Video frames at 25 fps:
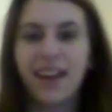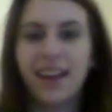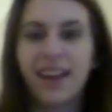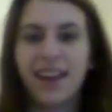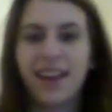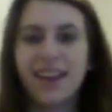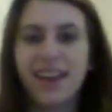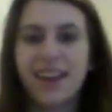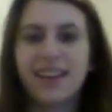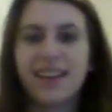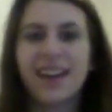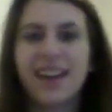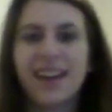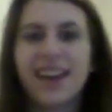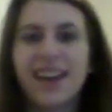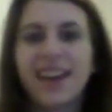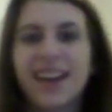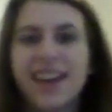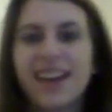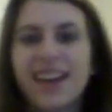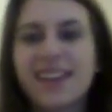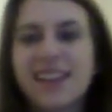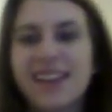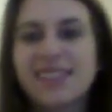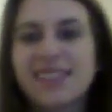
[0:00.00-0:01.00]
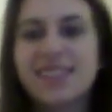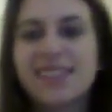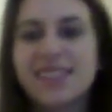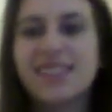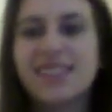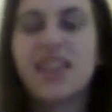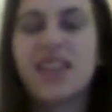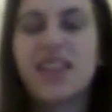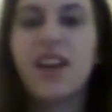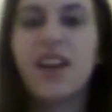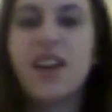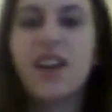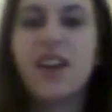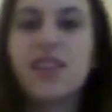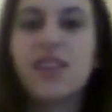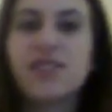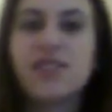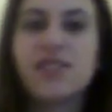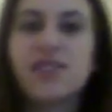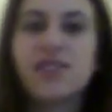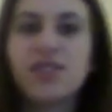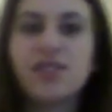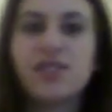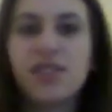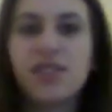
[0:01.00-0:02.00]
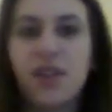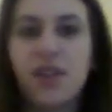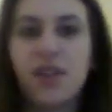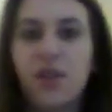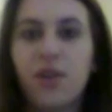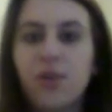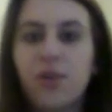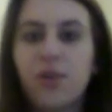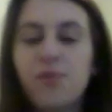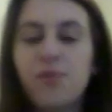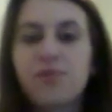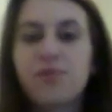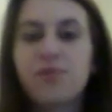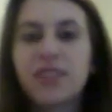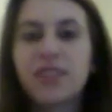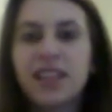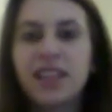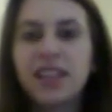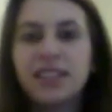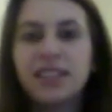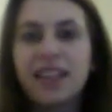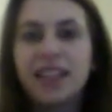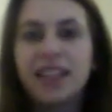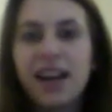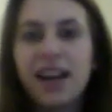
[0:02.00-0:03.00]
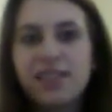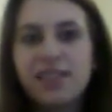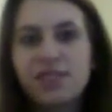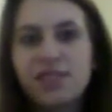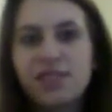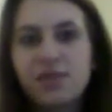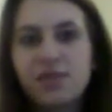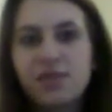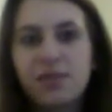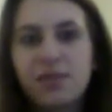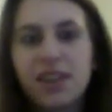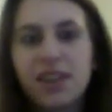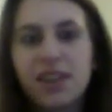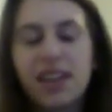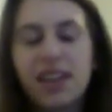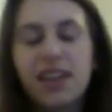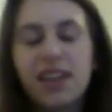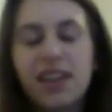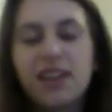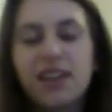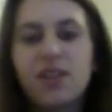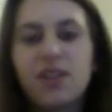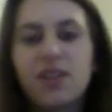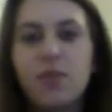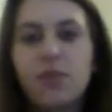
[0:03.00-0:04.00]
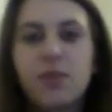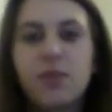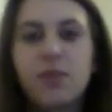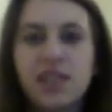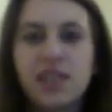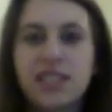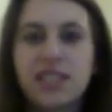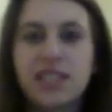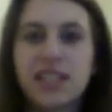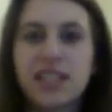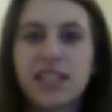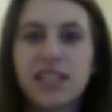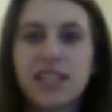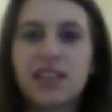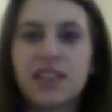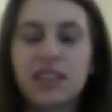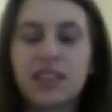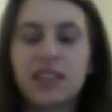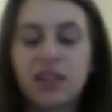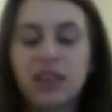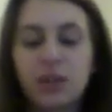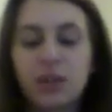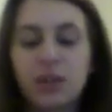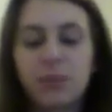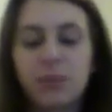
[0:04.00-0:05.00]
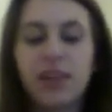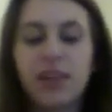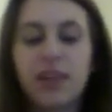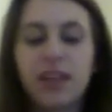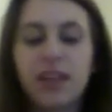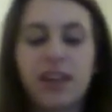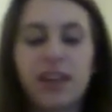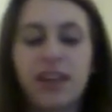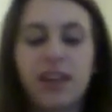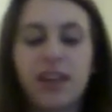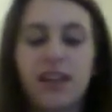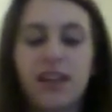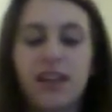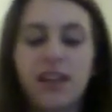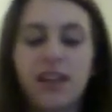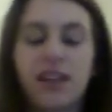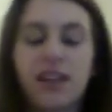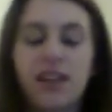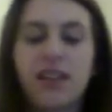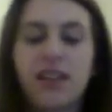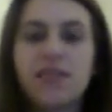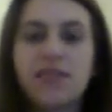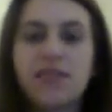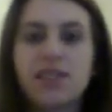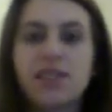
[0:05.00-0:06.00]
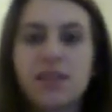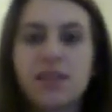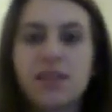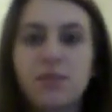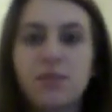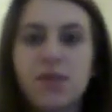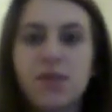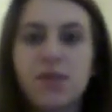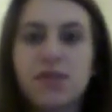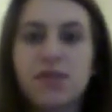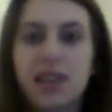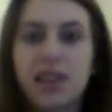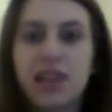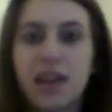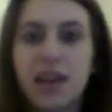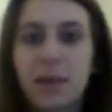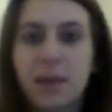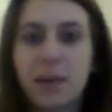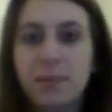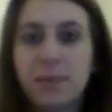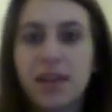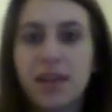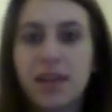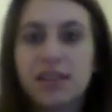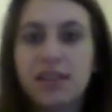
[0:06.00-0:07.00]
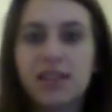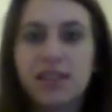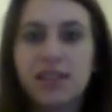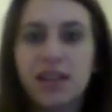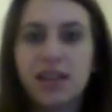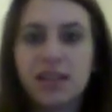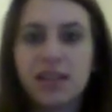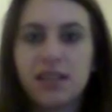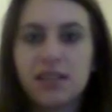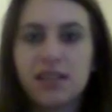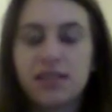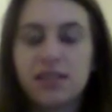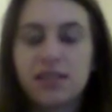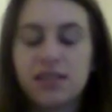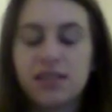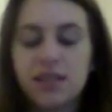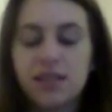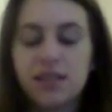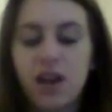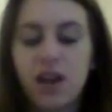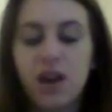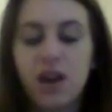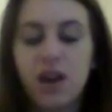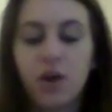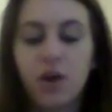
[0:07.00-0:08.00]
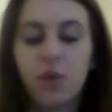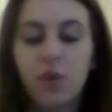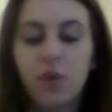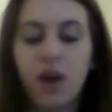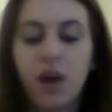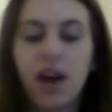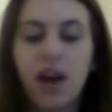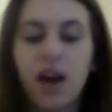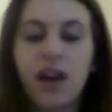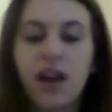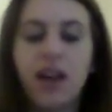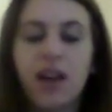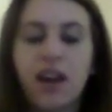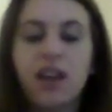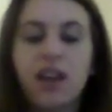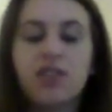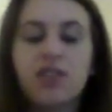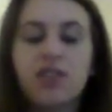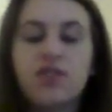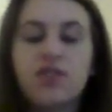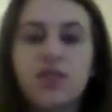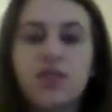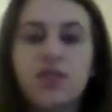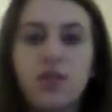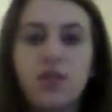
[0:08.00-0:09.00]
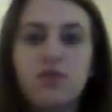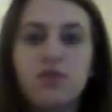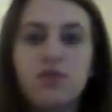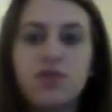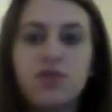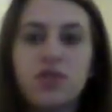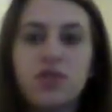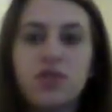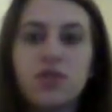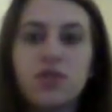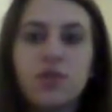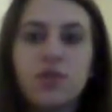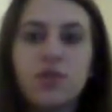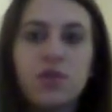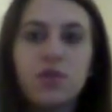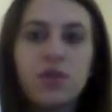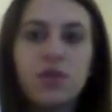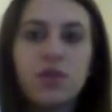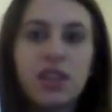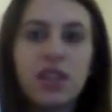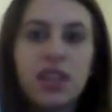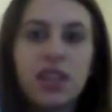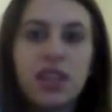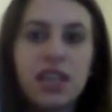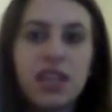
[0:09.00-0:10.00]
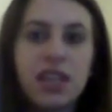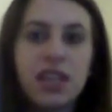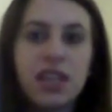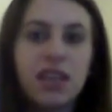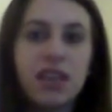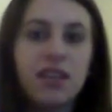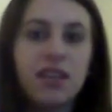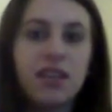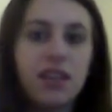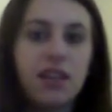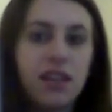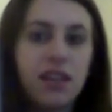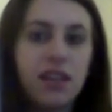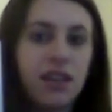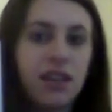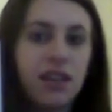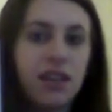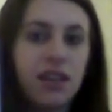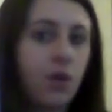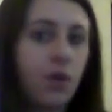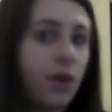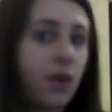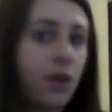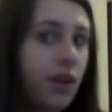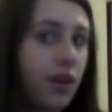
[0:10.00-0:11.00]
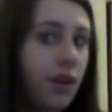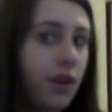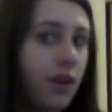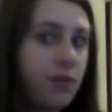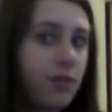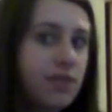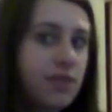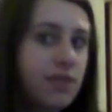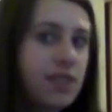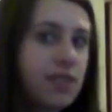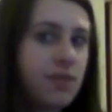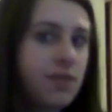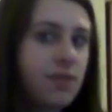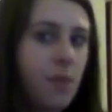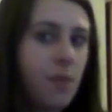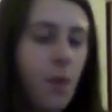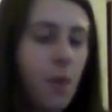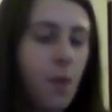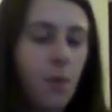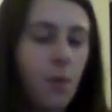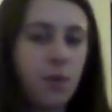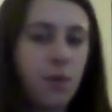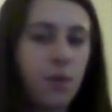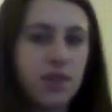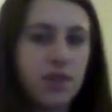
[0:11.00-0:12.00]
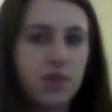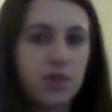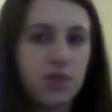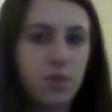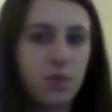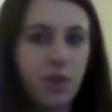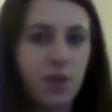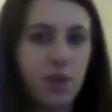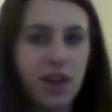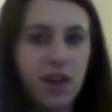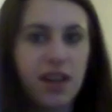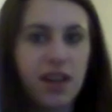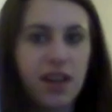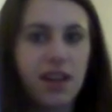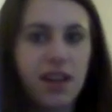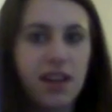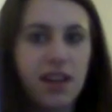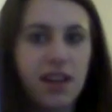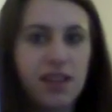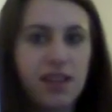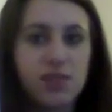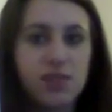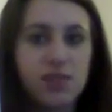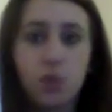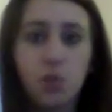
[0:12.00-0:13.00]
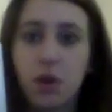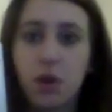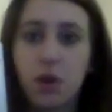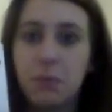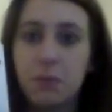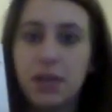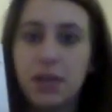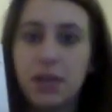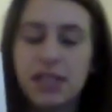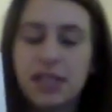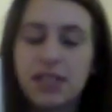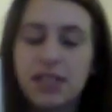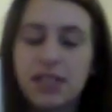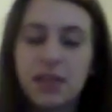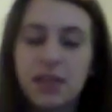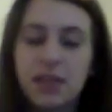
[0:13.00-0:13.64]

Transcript: Hey guys! So last week we did a little bit of some music basics. I showed you the quarter note, which was one beat,